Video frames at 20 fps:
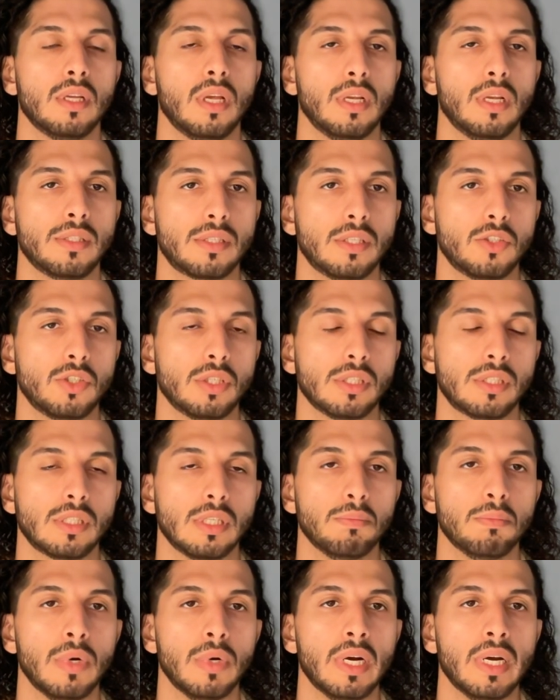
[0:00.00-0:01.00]
suggested
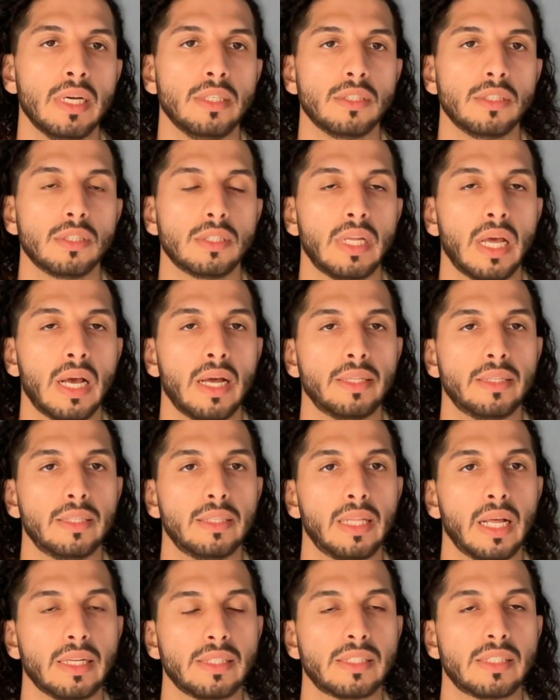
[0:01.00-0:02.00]
mind that
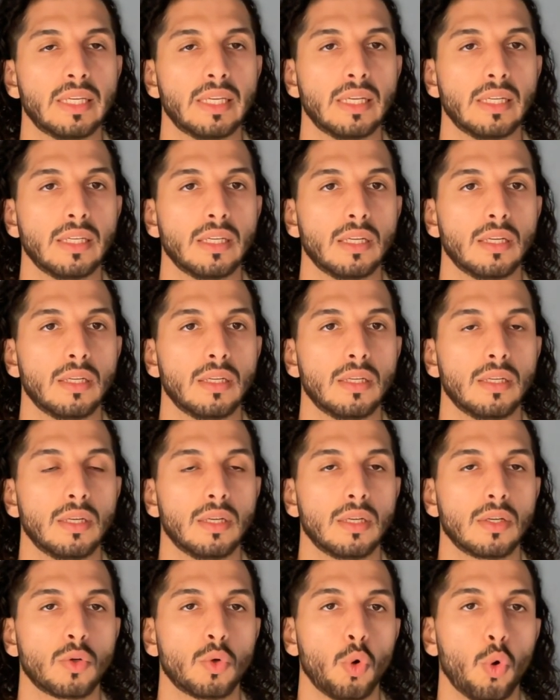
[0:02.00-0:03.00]
that's a
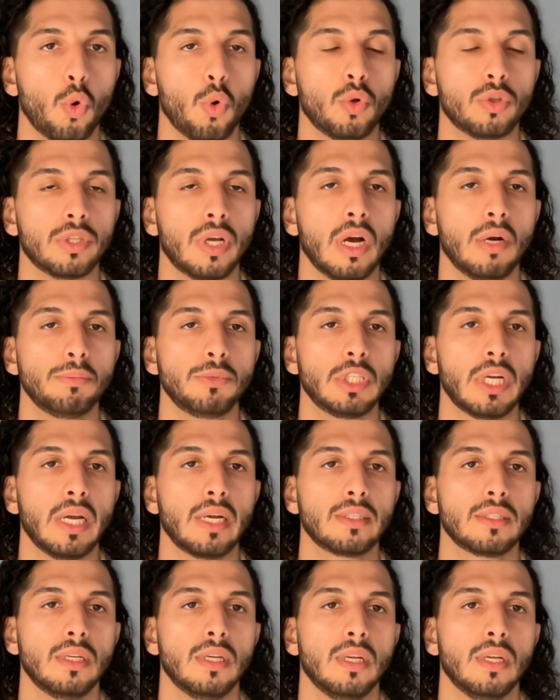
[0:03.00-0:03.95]
cold object,